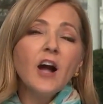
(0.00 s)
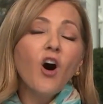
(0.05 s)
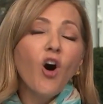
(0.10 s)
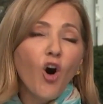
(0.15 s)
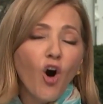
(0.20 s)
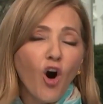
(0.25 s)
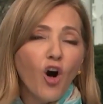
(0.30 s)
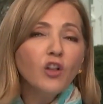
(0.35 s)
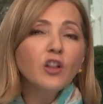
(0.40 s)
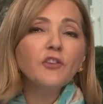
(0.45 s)

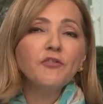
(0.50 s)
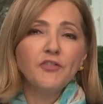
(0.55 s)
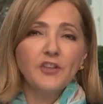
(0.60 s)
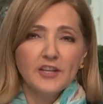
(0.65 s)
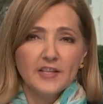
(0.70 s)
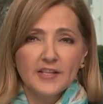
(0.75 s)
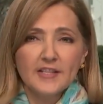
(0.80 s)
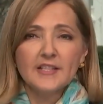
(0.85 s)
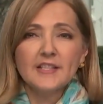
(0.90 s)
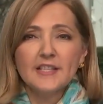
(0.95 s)
All of
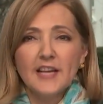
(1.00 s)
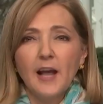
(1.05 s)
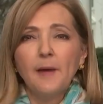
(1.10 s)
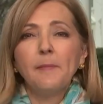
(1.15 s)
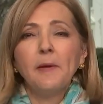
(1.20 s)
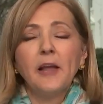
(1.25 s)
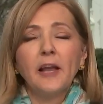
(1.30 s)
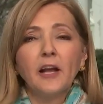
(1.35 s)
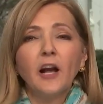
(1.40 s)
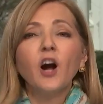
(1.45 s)
this
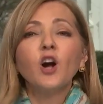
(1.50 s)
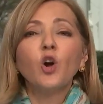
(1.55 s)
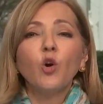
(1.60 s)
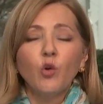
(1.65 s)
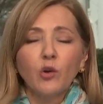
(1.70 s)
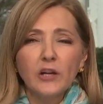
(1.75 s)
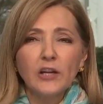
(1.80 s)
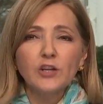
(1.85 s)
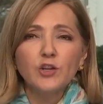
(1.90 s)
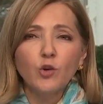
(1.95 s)
stemming,
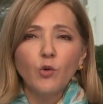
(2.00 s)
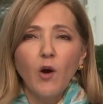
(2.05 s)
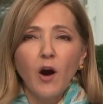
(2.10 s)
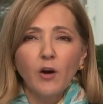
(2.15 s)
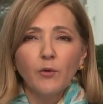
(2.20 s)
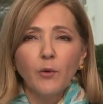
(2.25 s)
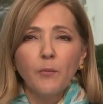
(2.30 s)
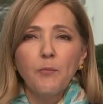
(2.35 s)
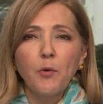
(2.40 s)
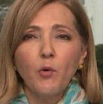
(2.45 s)
according to
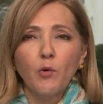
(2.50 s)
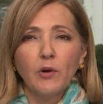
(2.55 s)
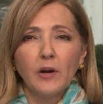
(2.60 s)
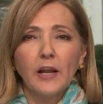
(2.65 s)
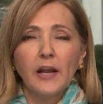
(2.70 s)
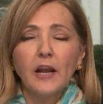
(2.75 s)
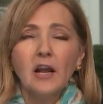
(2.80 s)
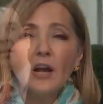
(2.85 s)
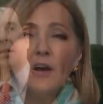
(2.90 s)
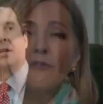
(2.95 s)
our
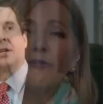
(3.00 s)
reporting,